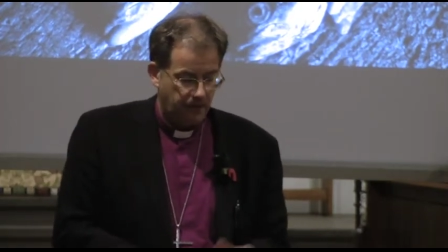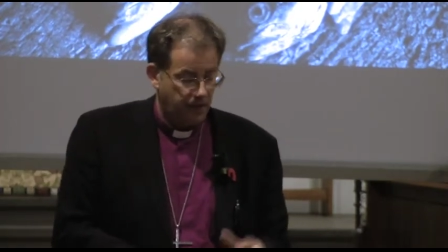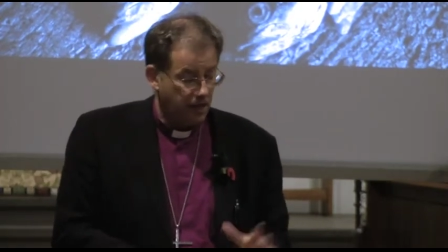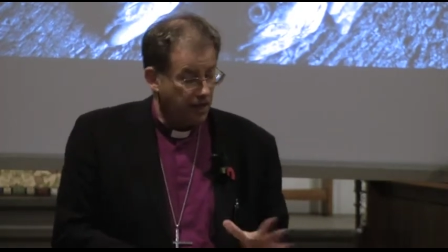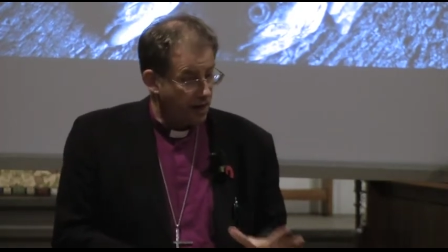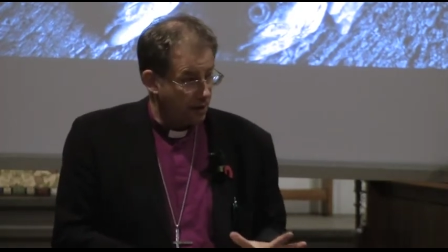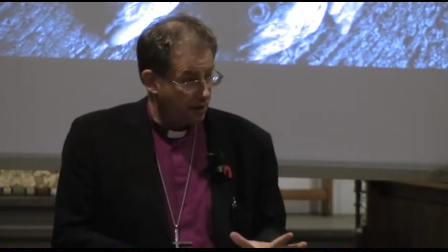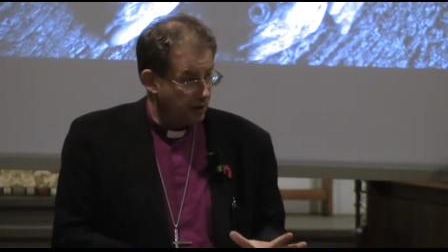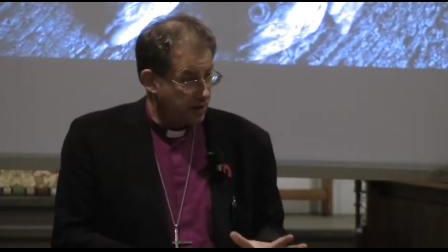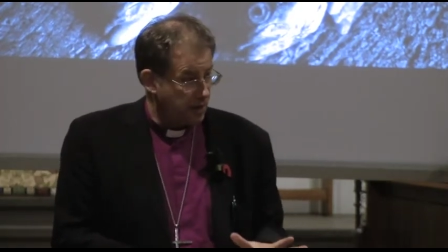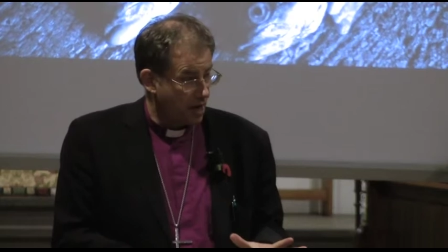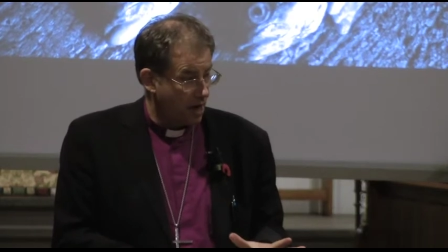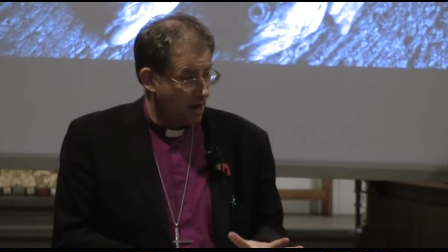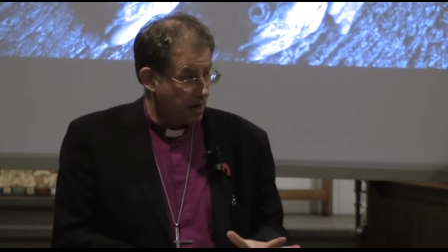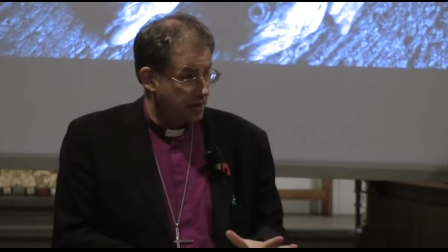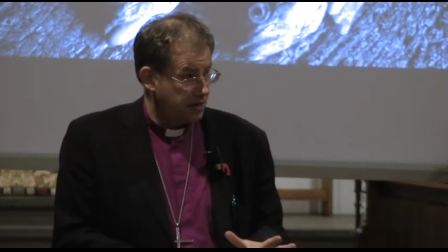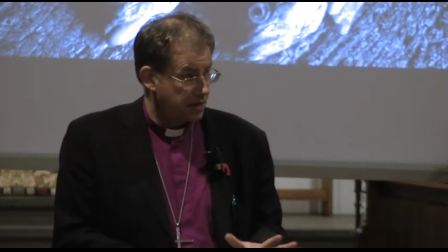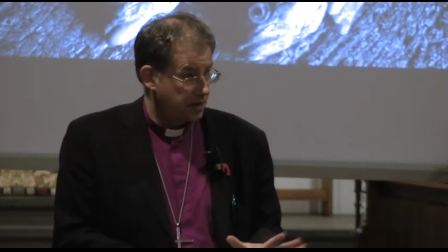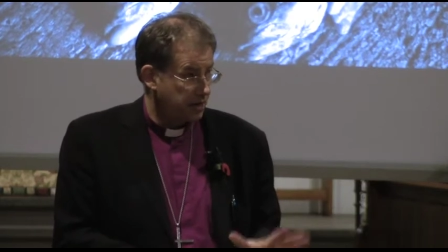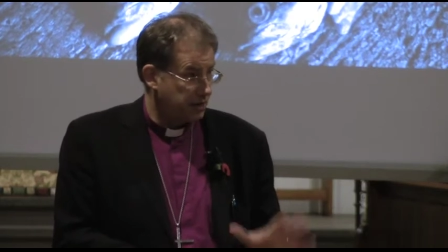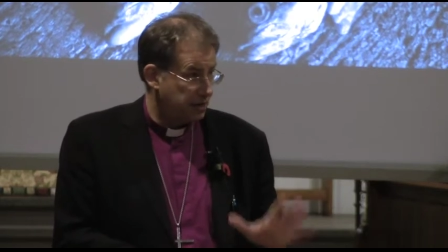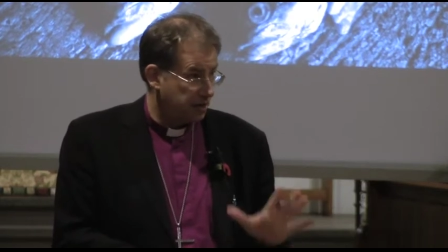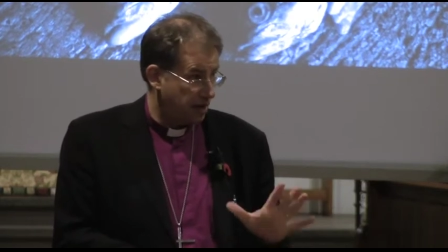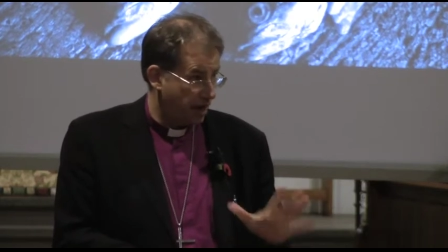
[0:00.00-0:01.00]
In our
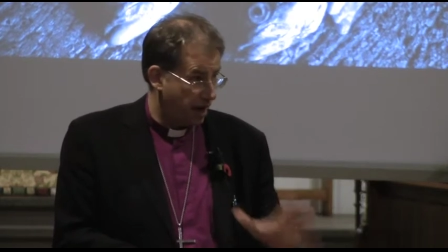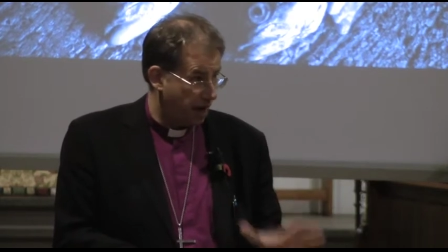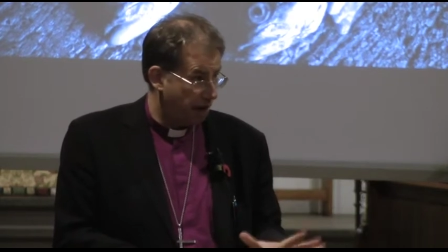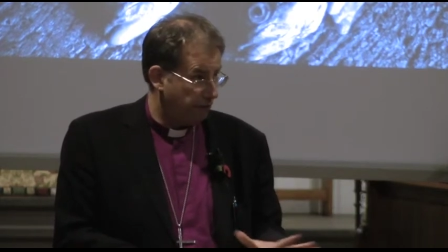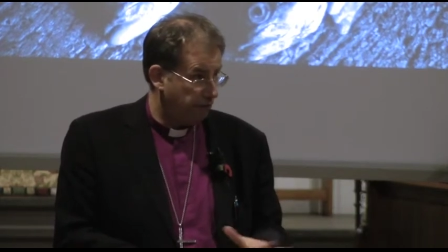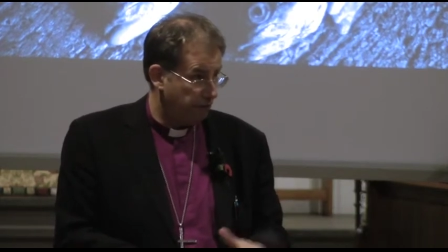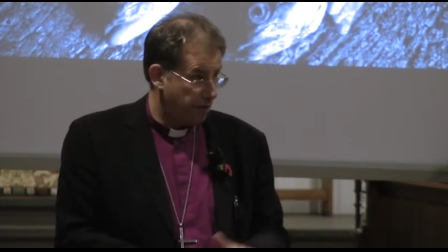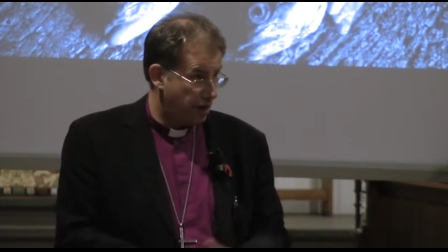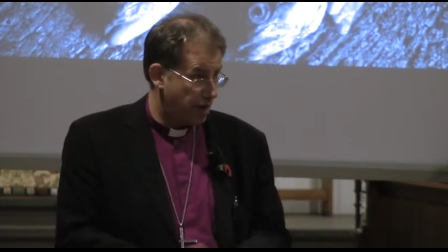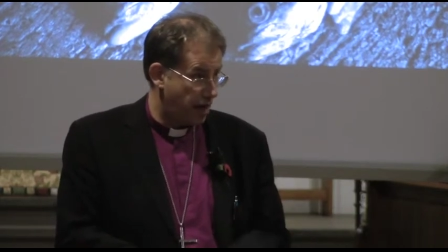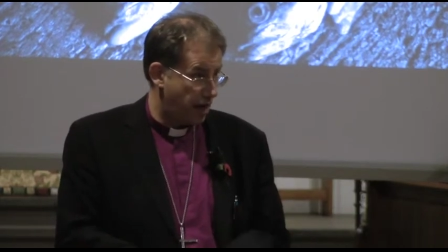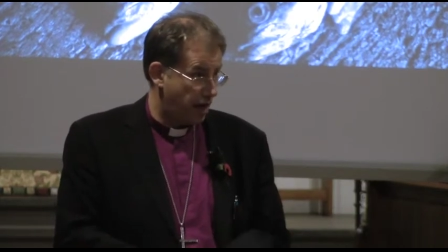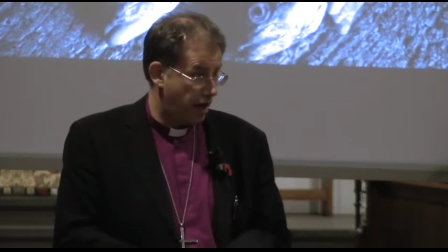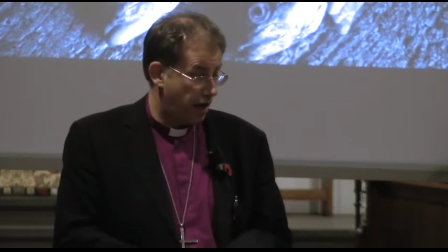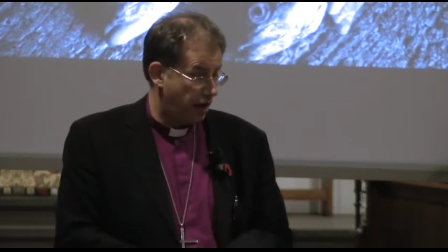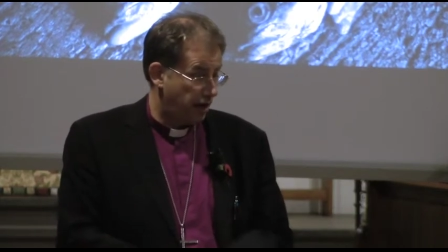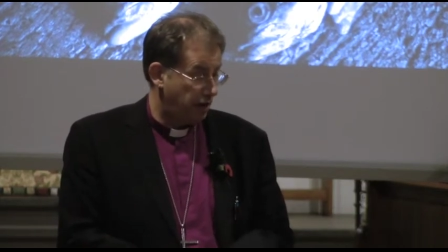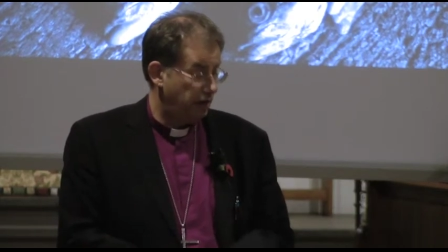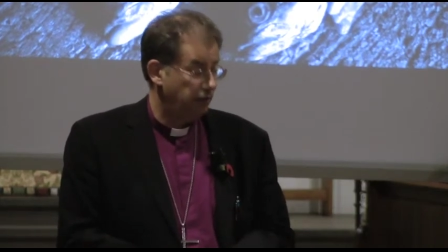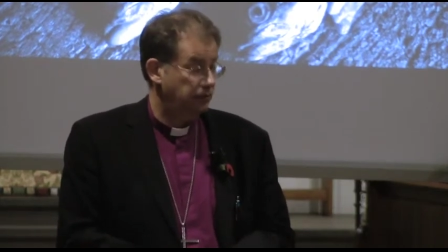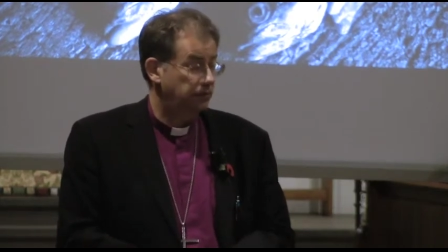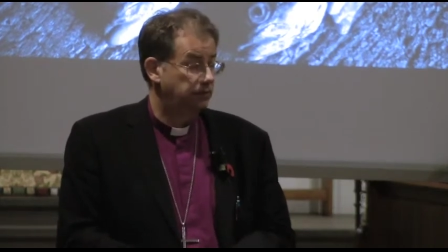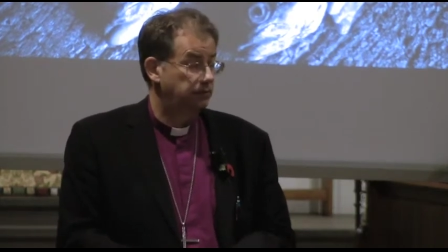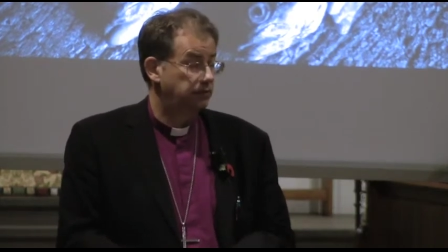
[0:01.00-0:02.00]
diocese, every
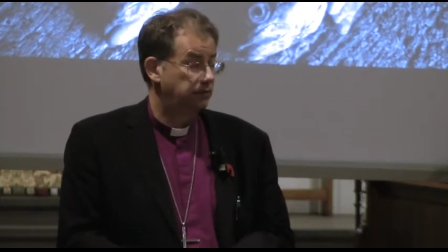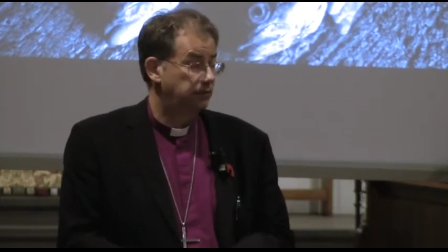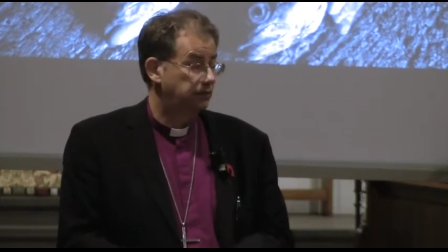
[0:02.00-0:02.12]
year,